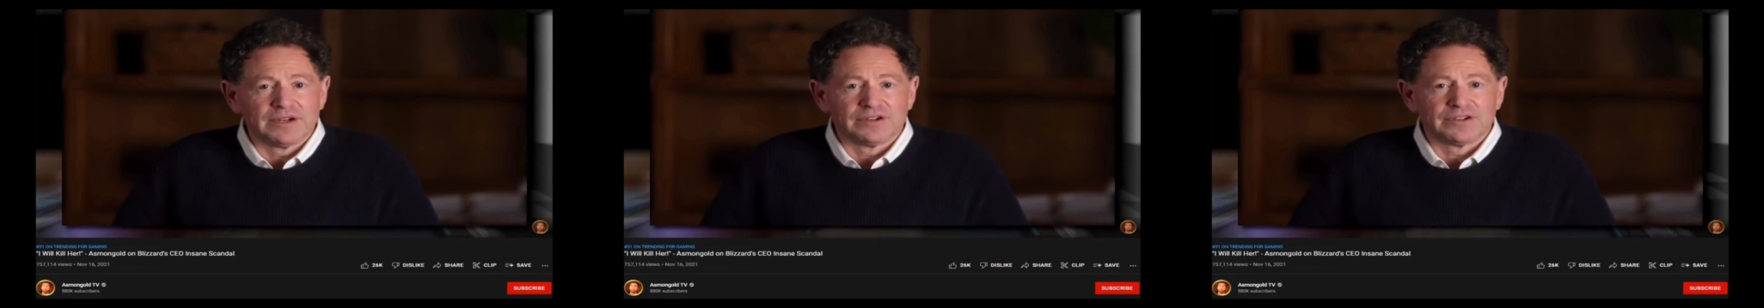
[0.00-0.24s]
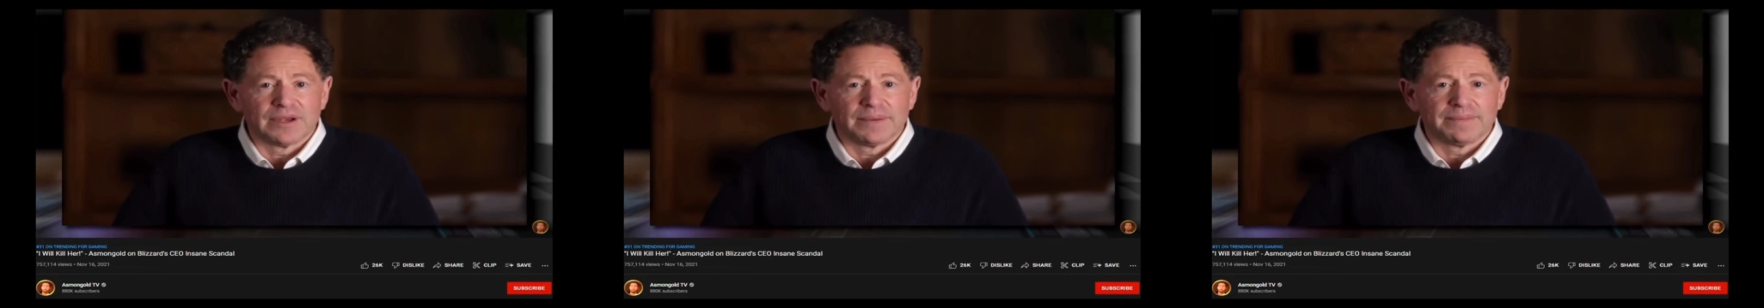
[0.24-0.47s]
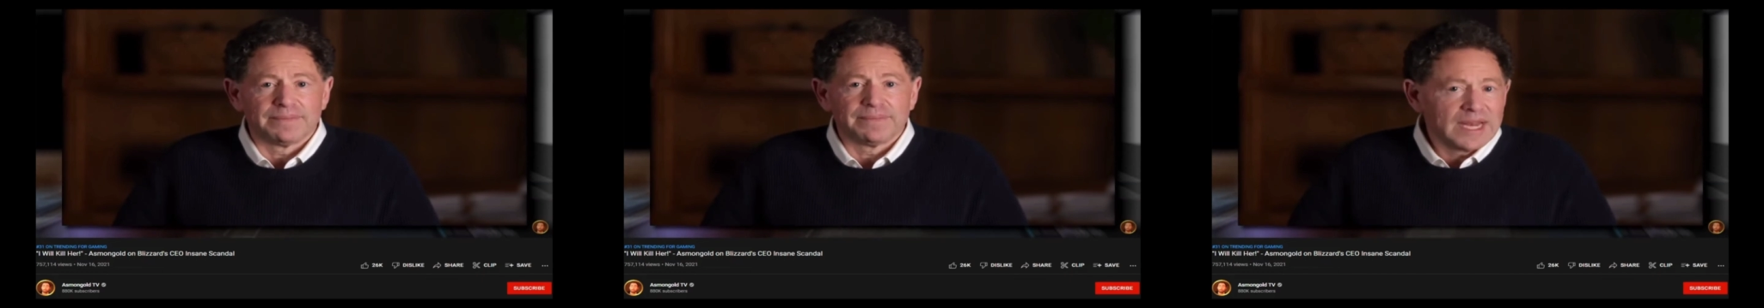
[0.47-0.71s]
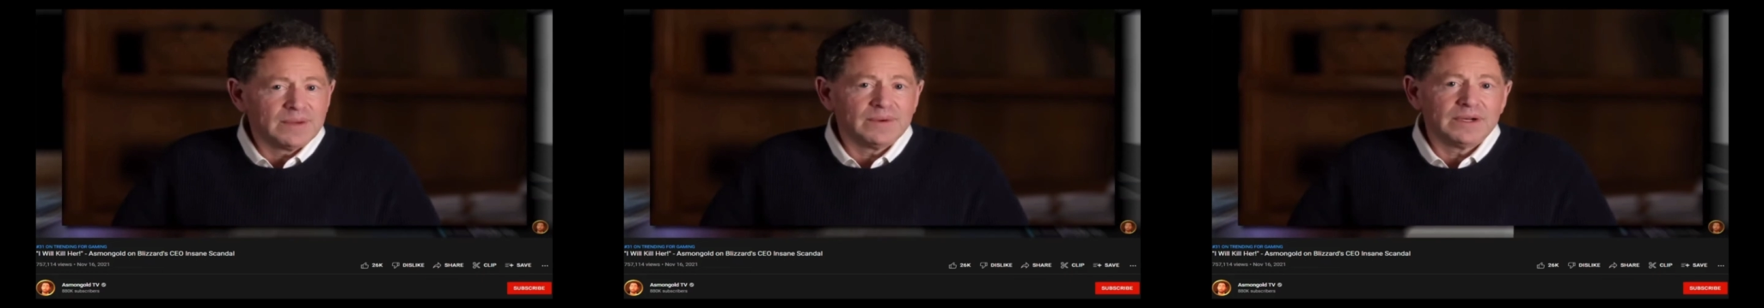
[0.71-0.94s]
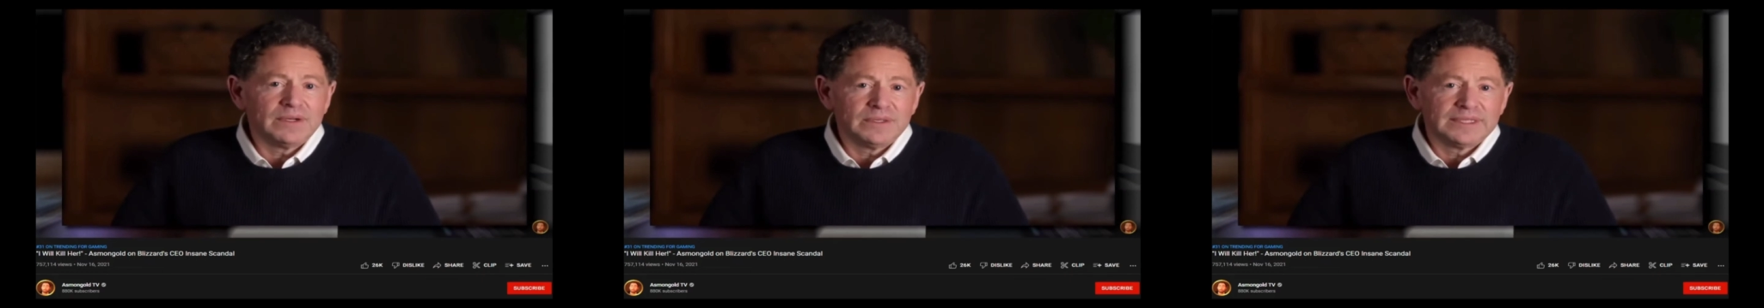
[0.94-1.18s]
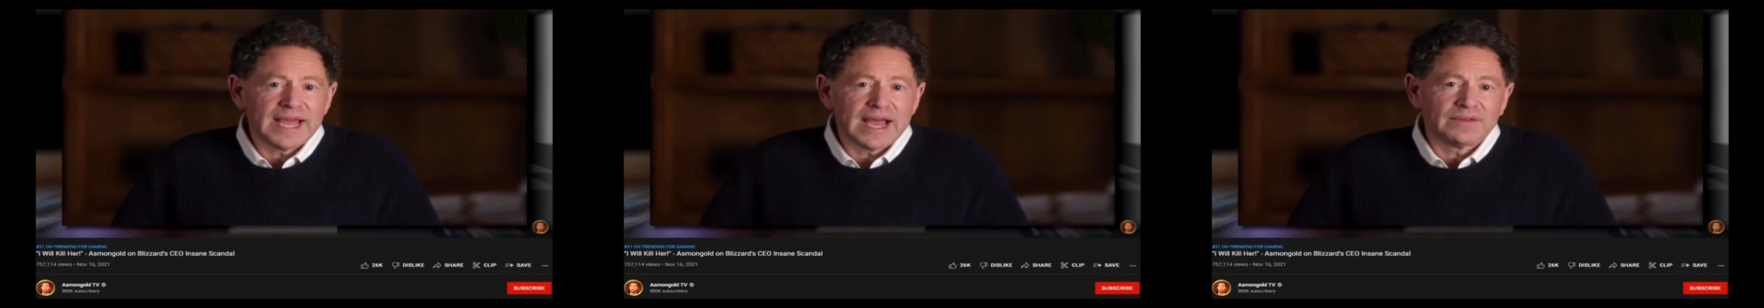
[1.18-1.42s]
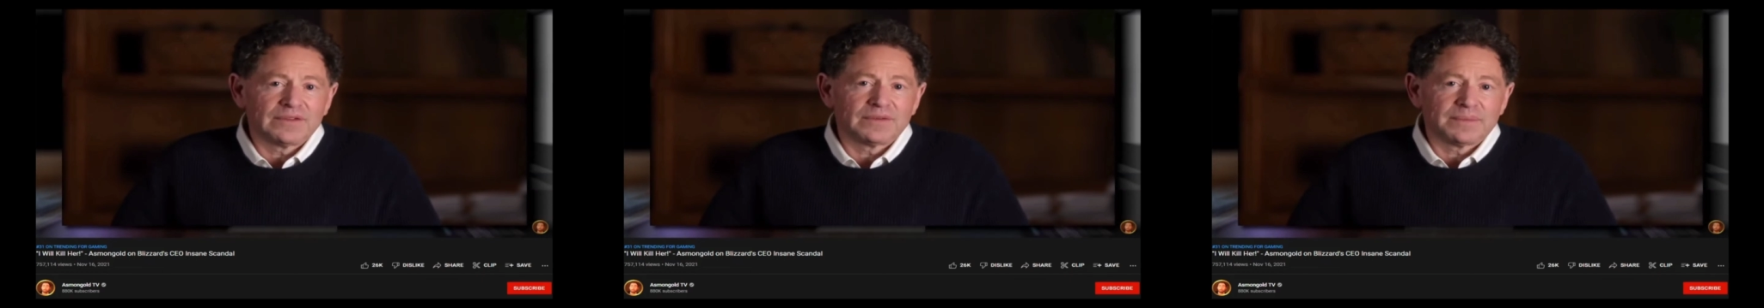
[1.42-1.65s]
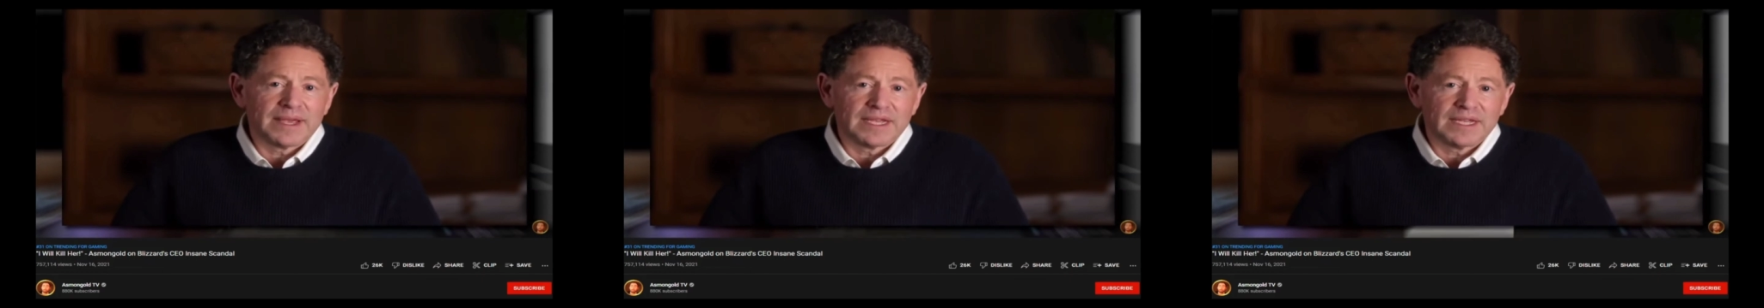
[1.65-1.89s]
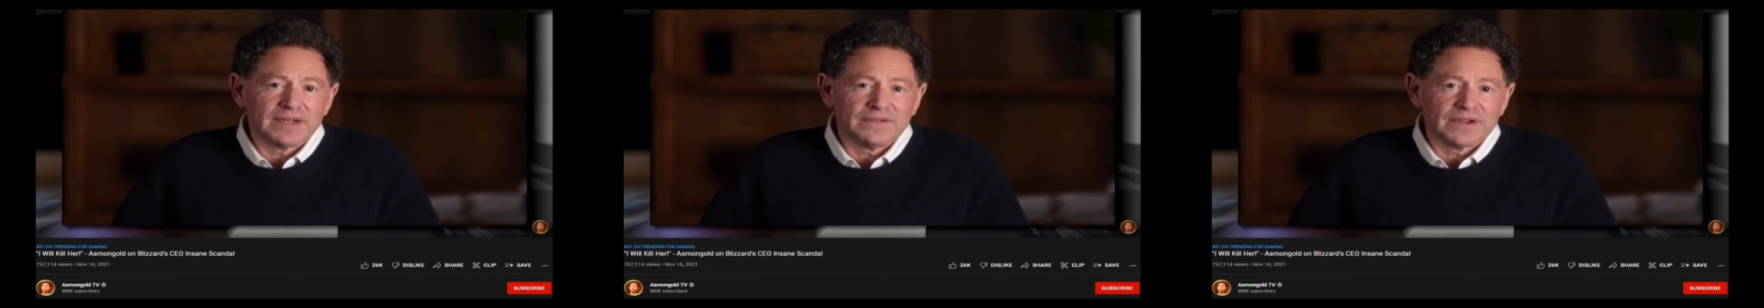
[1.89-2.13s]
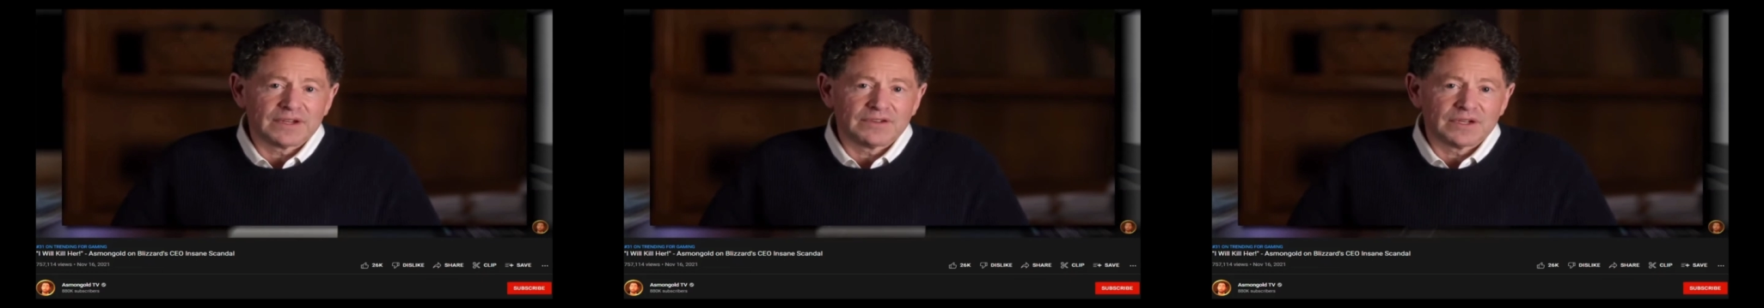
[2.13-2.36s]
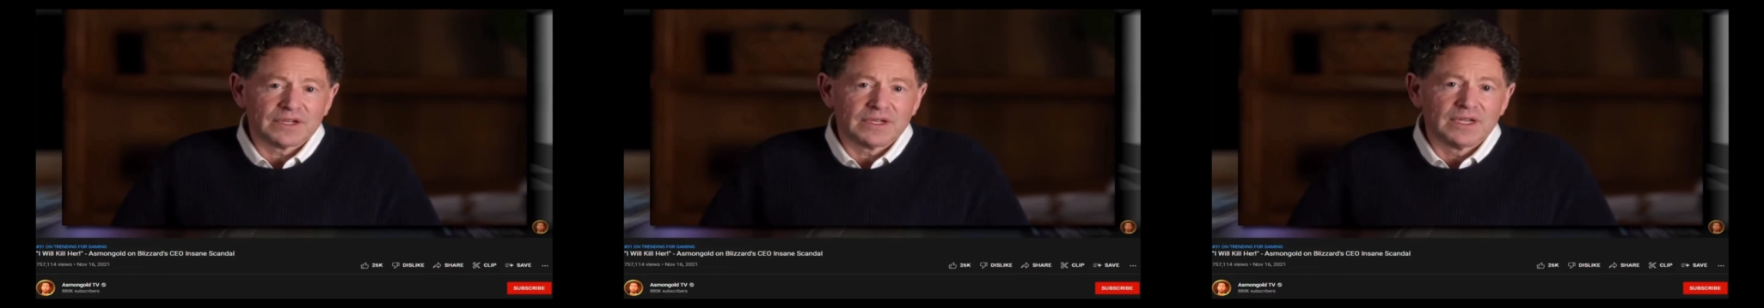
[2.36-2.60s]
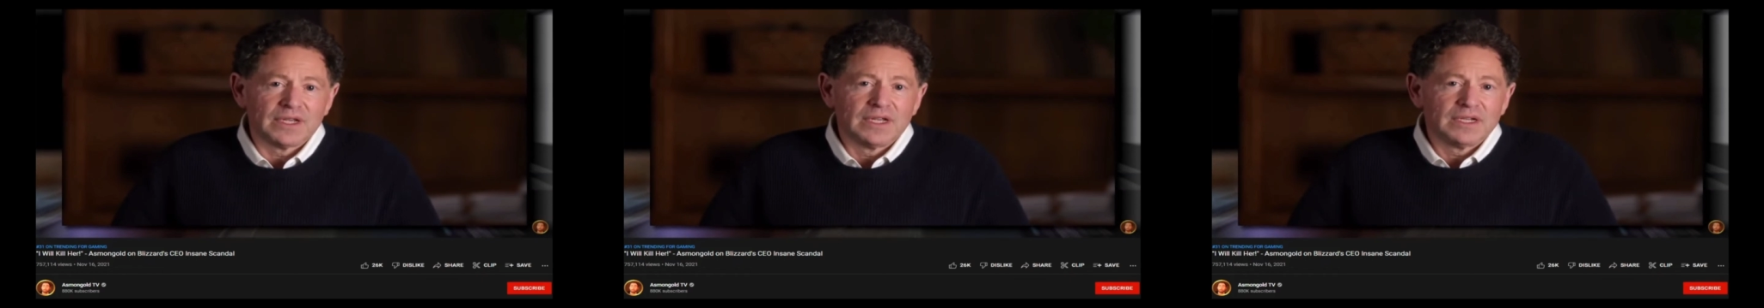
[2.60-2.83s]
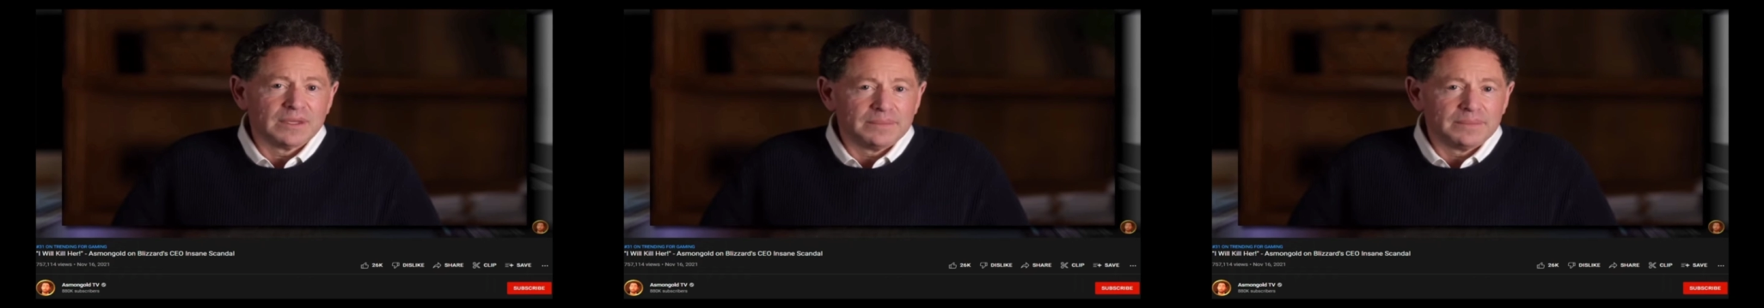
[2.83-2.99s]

It's not going to be days later.